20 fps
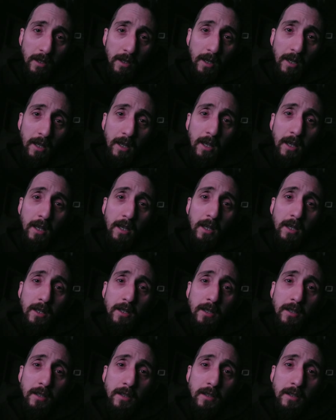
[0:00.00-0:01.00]

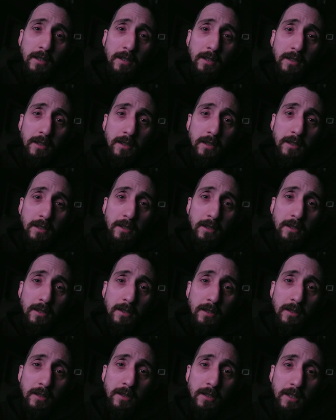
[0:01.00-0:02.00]
and
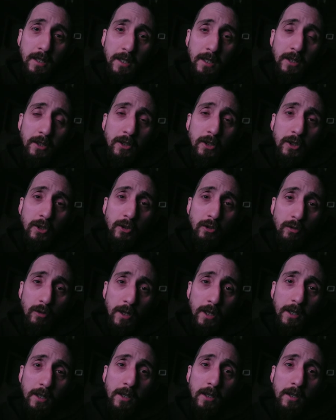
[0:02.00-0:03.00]
did to
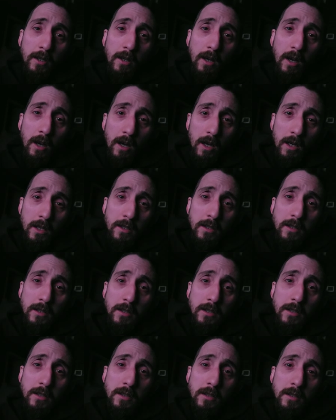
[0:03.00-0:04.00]
trick
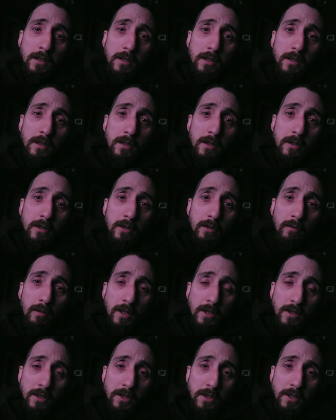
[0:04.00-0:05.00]
us, the
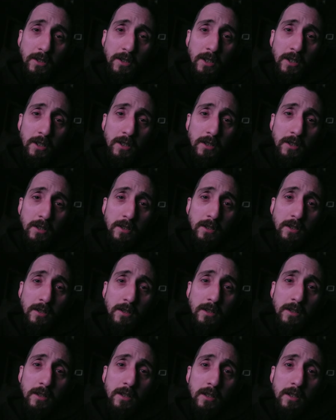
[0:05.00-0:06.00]
rest of the citizens,
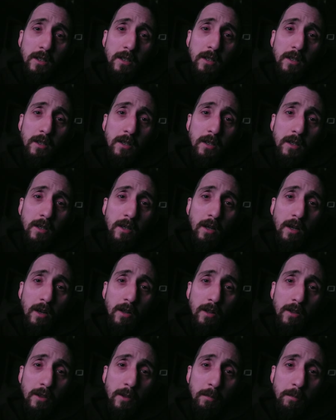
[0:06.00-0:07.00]

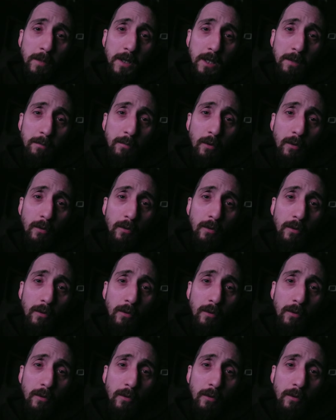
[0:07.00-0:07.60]
the people,